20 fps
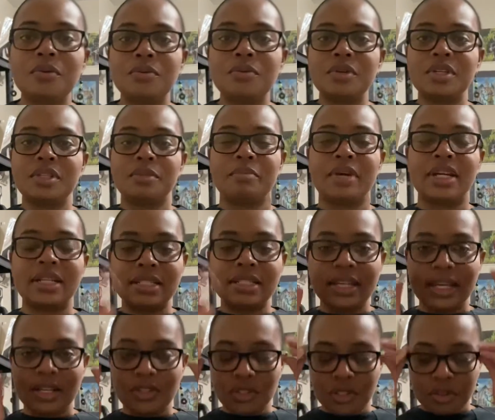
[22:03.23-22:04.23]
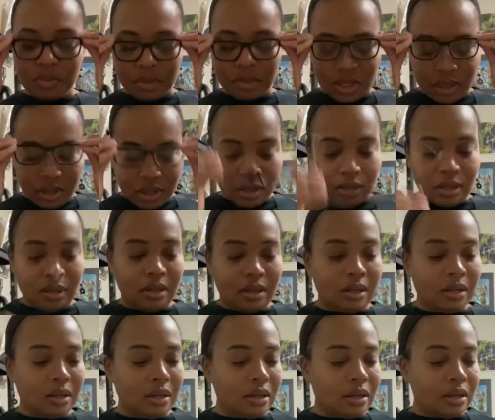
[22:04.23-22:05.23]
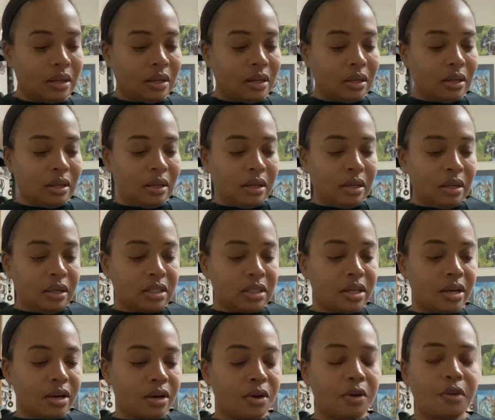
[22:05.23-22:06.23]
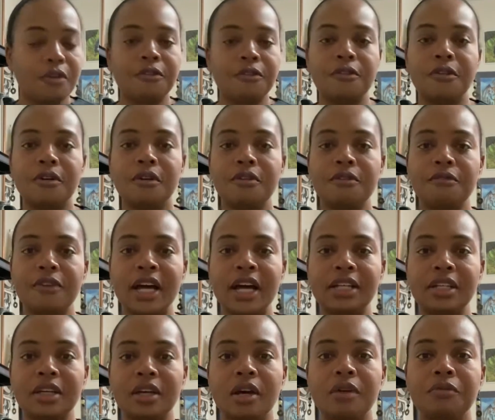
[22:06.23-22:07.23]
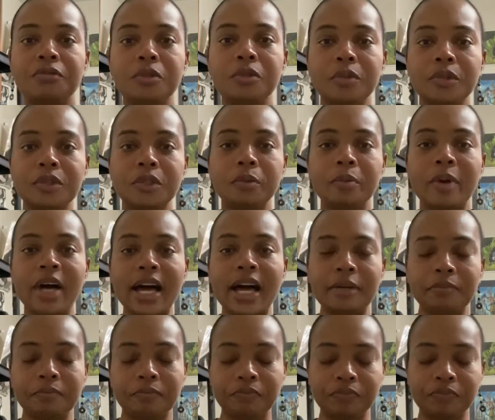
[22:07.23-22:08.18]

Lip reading: with meditation. So find a comfortable spot.